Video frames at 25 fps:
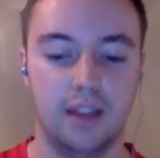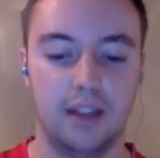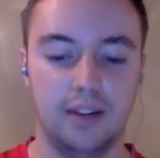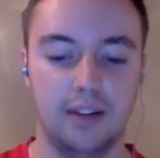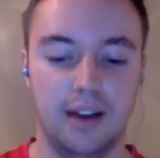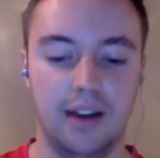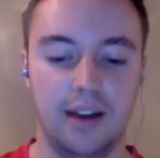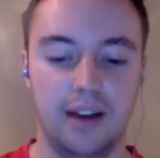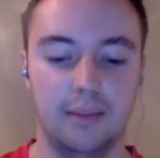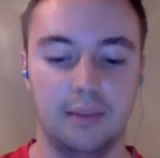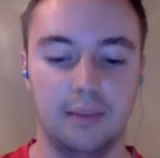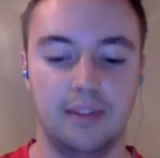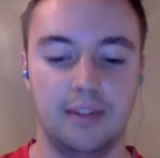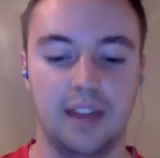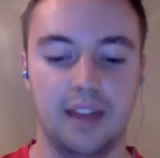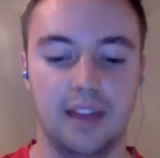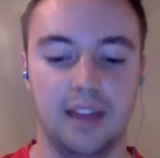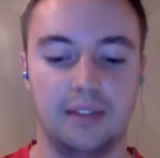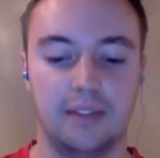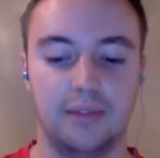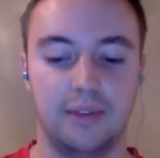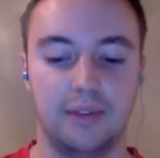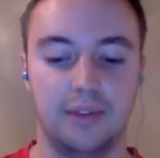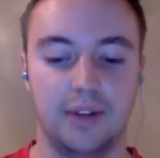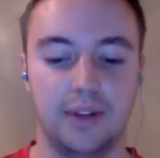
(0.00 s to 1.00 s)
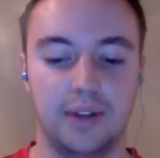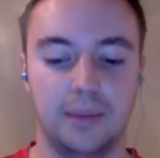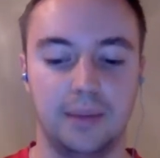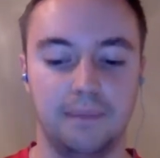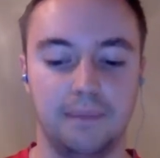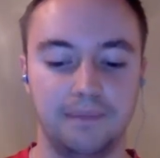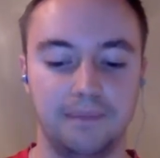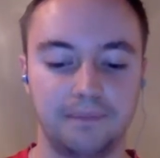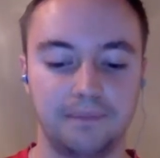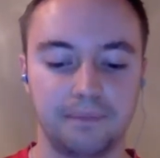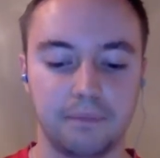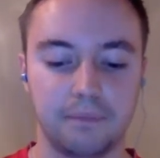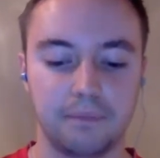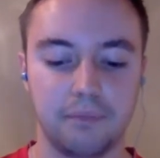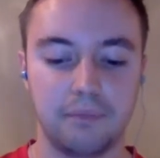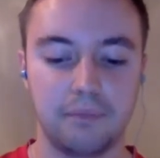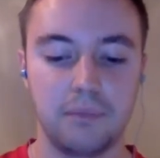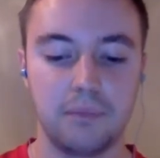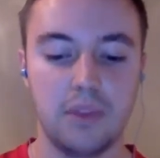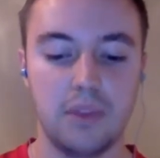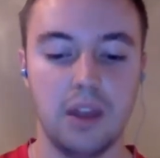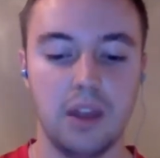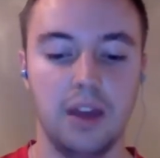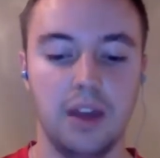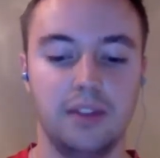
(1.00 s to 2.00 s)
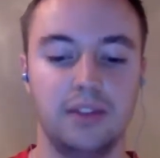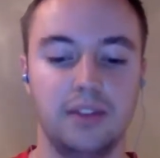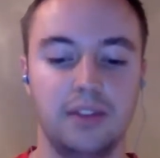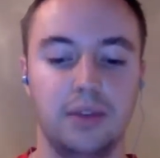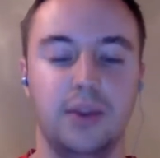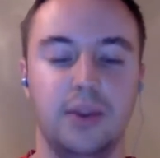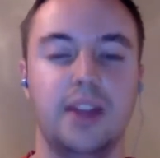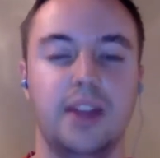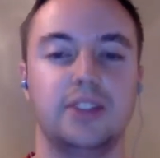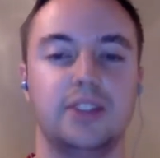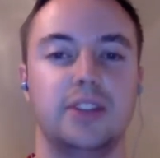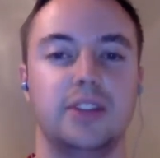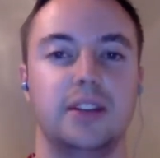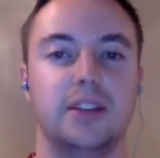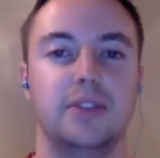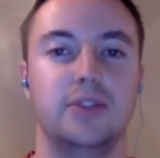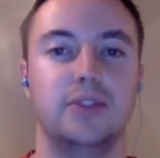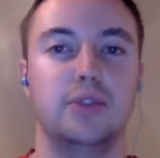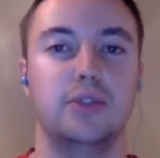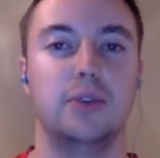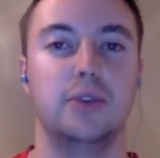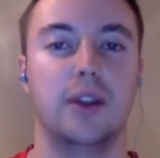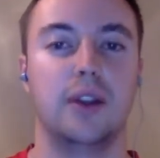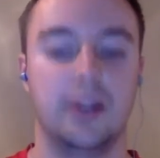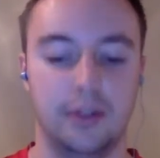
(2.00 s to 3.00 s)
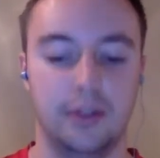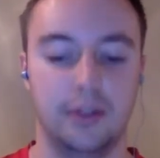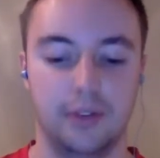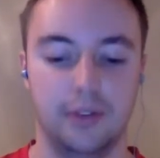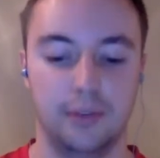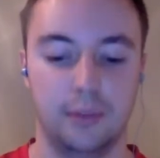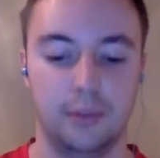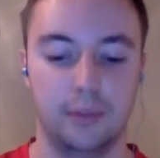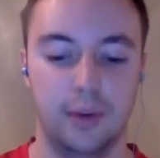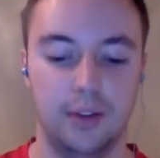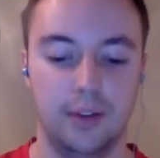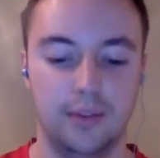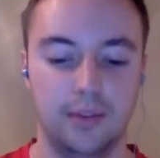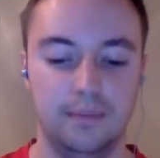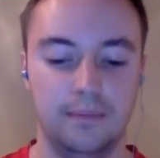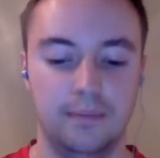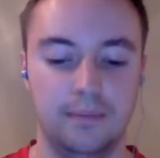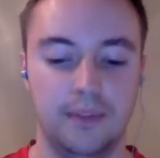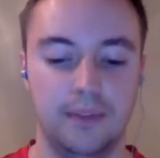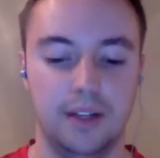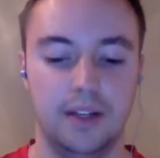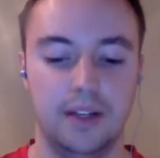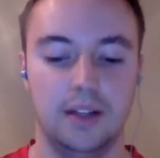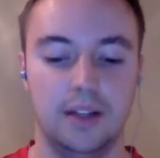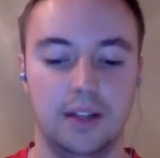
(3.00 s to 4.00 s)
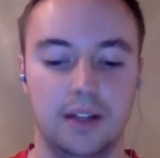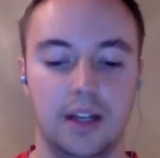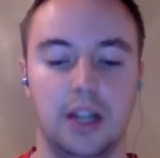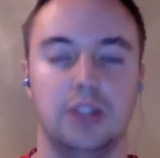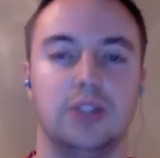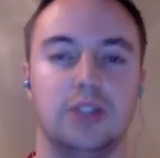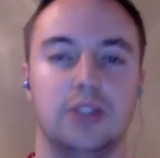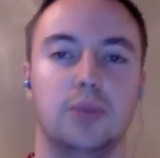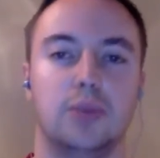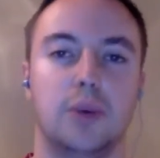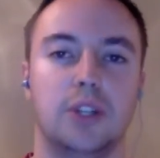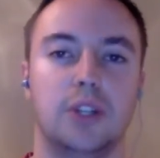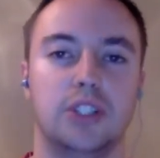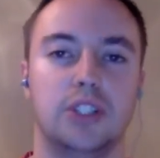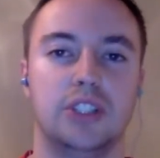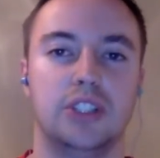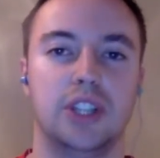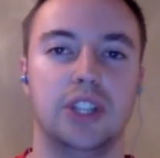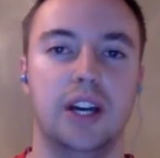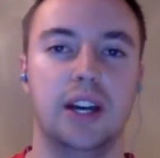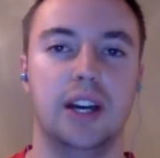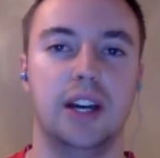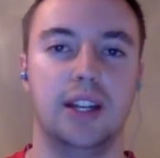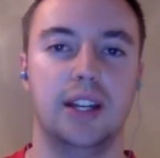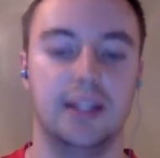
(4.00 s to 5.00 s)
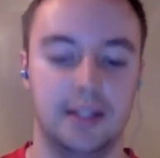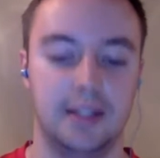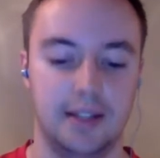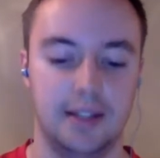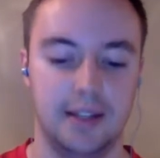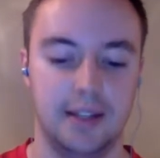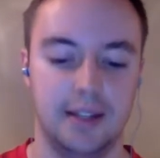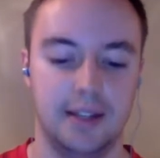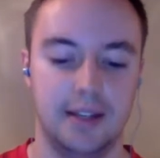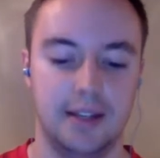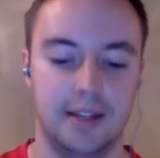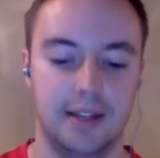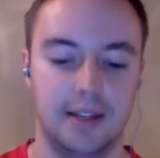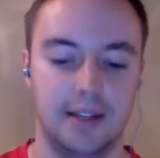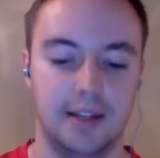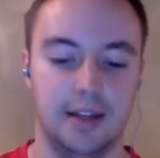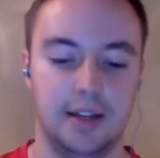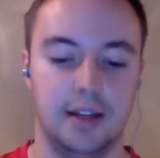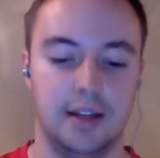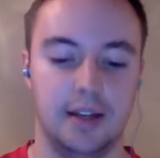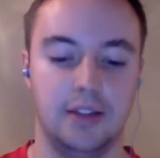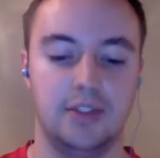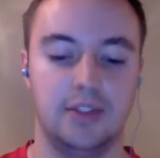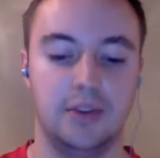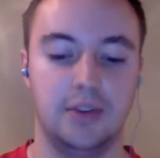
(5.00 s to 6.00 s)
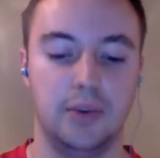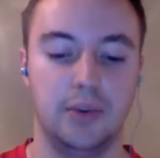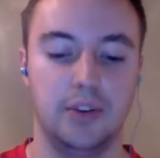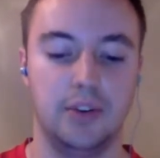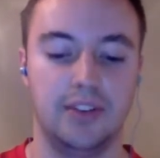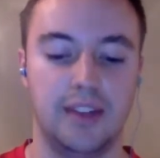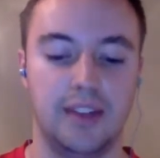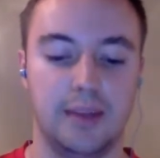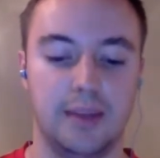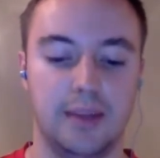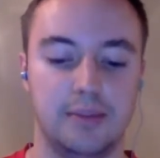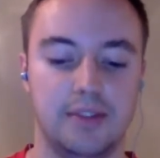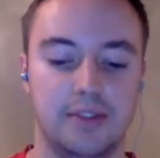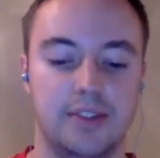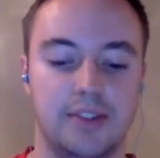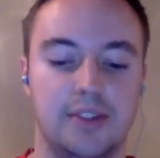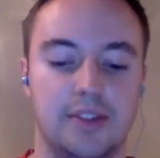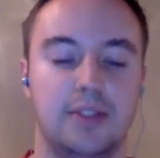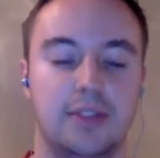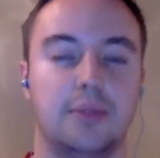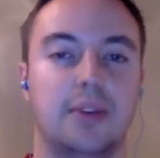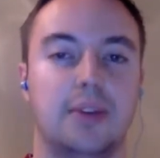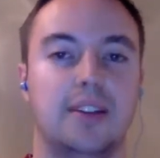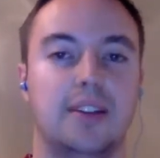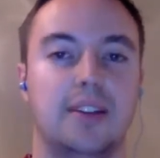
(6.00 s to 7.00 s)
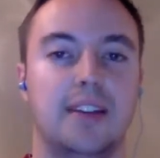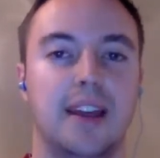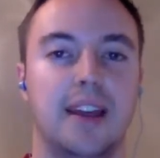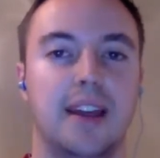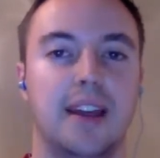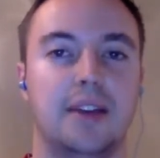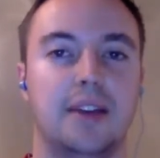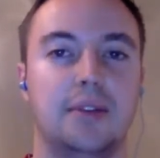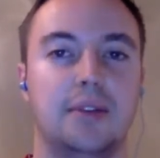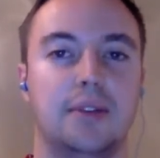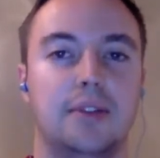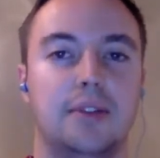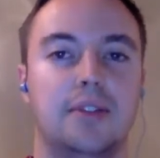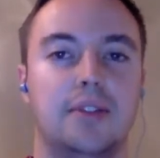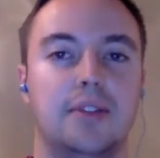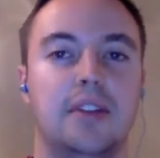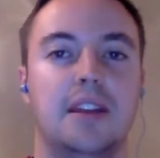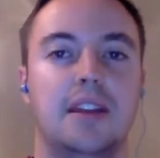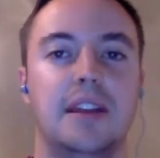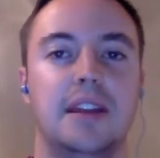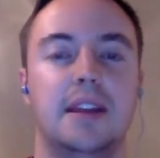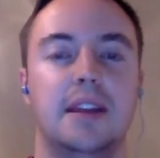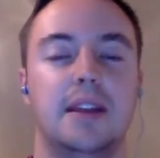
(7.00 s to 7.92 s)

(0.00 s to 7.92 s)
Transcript: Adams stats for you. So he actually had 2 aerials, just 1 shot, 2 interceptions, and 3 tackles.